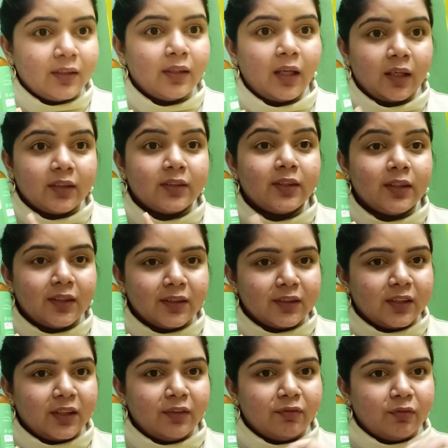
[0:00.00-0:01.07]
Like
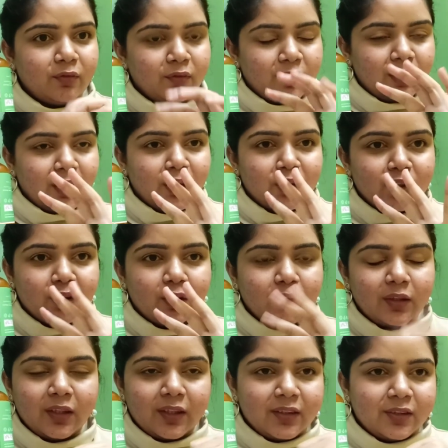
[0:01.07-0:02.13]
seriously, if there
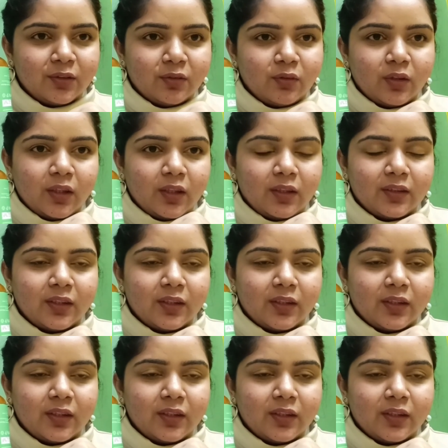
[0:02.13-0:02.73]
is